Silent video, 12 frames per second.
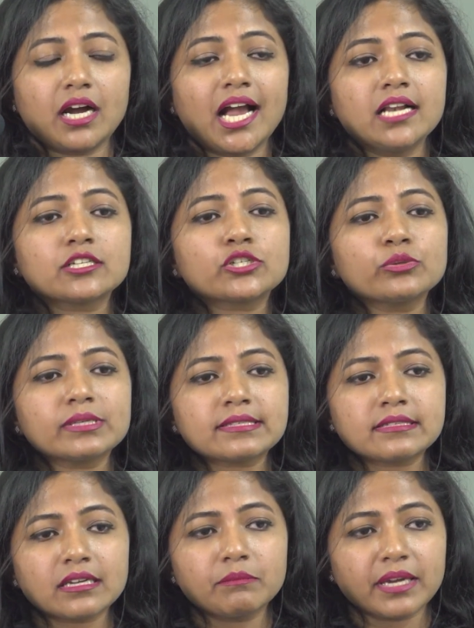
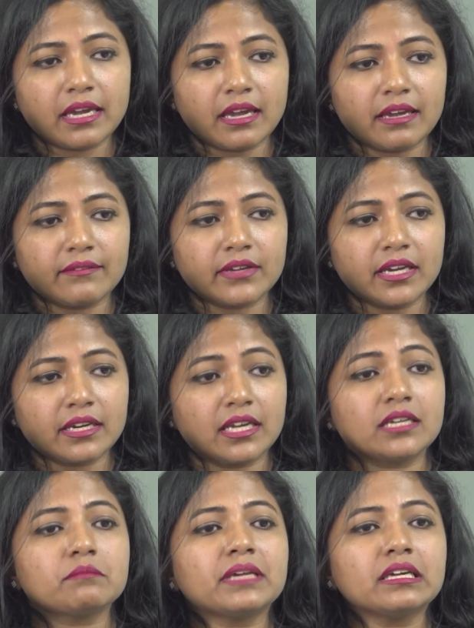altruistic behavior
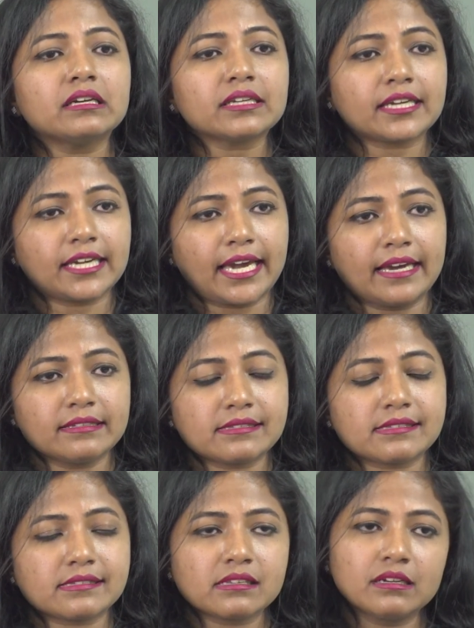in
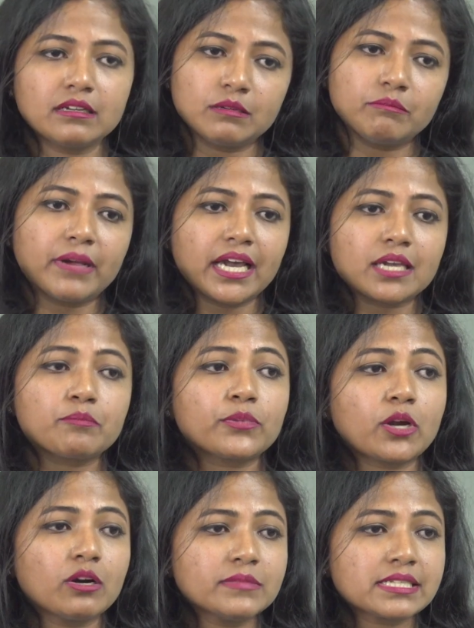meerkats by
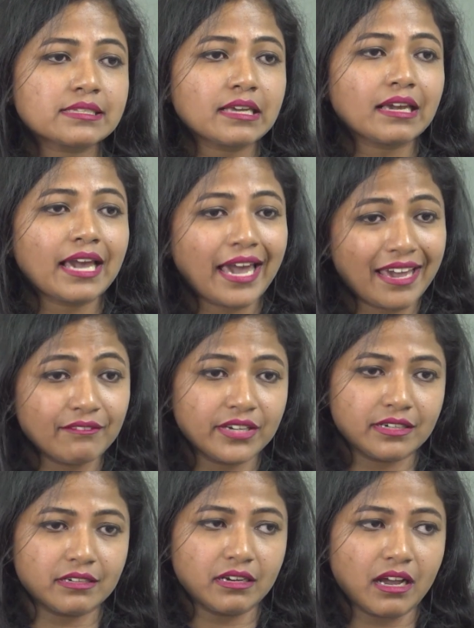promising
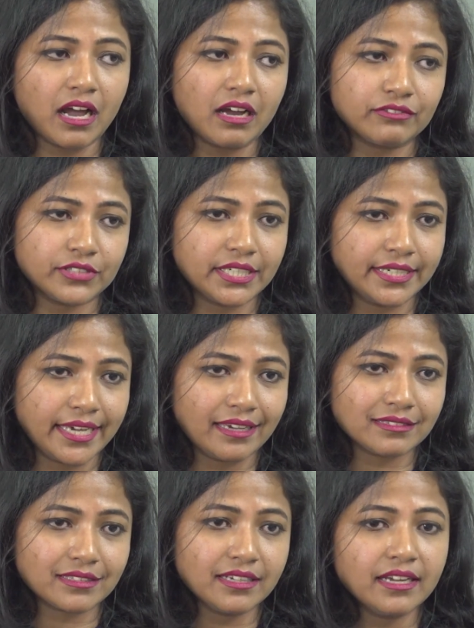heaven after
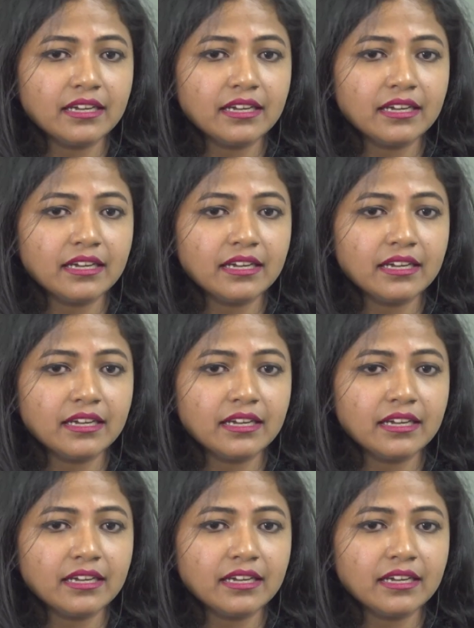death.